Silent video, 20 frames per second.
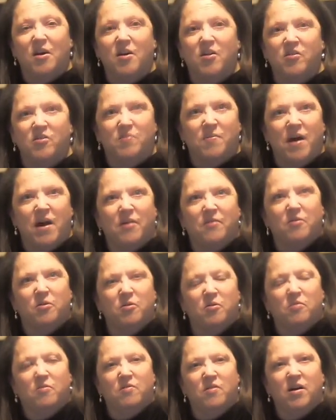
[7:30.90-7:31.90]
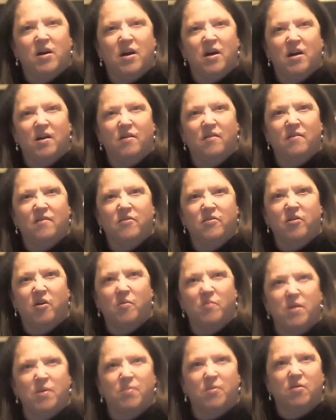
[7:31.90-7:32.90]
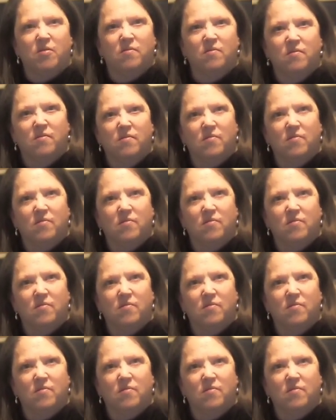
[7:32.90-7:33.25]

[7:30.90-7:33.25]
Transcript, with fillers: Is my little uh, salt and pepper.